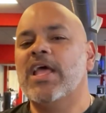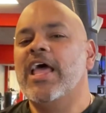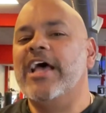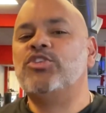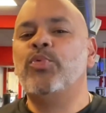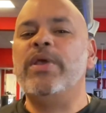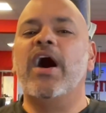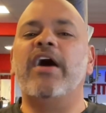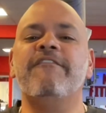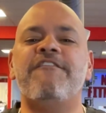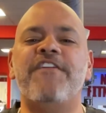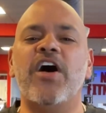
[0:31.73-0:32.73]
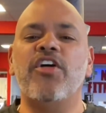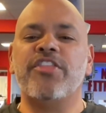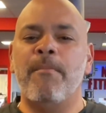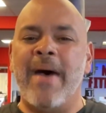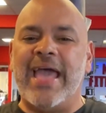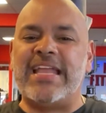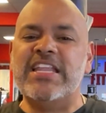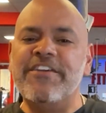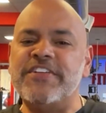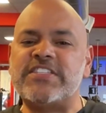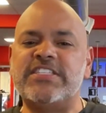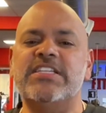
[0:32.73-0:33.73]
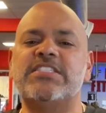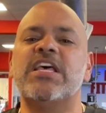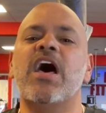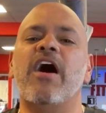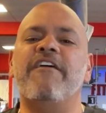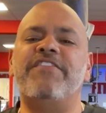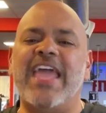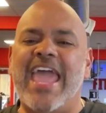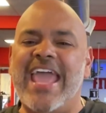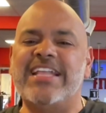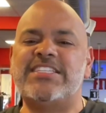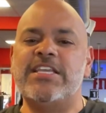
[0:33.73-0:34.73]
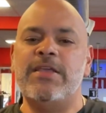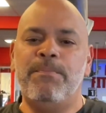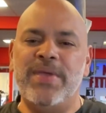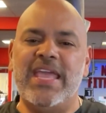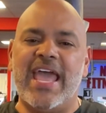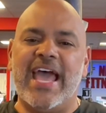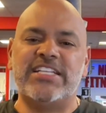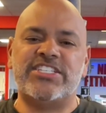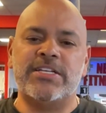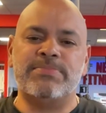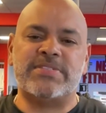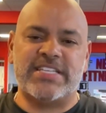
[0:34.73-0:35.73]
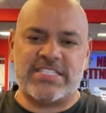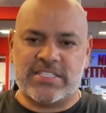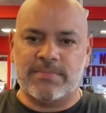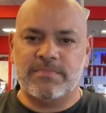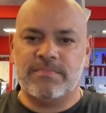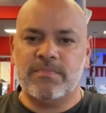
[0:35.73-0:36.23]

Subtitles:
as we unveil the magnificence of the ATB at Gym system.